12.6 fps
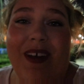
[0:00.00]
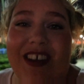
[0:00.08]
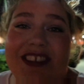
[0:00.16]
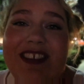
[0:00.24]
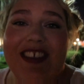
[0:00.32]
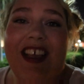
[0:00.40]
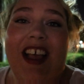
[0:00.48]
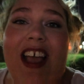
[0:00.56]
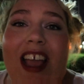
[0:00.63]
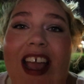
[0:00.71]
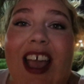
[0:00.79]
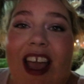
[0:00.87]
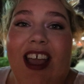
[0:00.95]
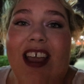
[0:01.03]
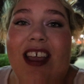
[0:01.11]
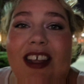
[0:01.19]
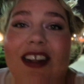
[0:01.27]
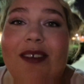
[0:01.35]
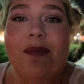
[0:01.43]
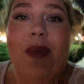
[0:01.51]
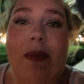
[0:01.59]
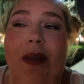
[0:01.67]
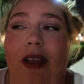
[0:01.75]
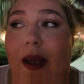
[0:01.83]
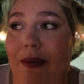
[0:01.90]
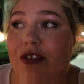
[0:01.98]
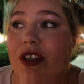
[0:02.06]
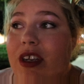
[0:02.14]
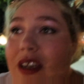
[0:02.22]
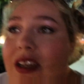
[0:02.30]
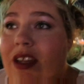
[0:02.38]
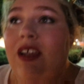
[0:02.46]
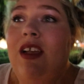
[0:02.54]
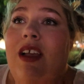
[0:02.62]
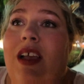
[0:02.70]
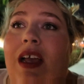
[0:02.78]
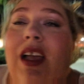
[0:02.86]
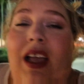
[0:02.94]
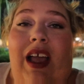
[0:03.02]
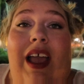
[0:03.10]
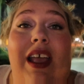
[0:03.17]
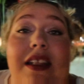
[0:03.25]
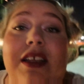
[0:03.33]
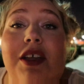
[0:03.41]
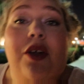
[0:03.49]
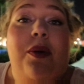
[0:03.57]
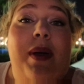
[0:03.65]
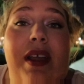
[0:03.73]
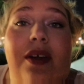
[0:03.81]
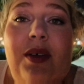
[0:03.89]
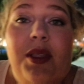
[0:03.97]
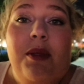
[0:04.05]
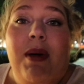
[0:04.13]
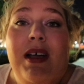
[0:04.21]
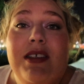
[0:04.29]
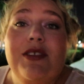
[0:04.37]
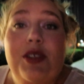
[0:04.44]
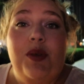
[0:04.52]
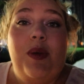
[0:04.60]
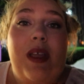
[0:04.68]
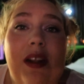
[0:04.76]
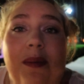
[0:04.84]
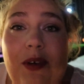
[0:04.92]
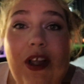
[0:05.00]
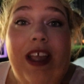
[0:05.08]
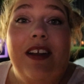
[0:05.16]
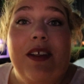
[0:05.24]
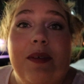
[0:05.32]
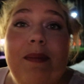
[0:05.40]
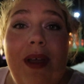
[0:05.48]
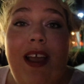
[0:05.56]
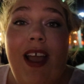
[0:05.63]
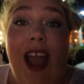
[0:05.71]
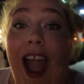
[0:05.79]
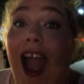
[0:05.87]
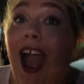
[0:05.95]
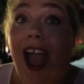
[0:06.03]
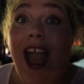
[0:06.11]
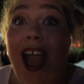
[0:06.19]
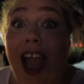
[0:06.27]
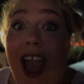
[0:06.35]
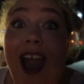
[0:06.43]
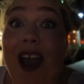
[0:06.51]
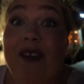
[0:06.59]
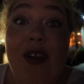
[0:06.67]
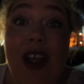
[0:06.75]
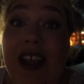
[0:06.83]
mugs and maybe grab a drink and then go wait on the bus to Animal Kingdom for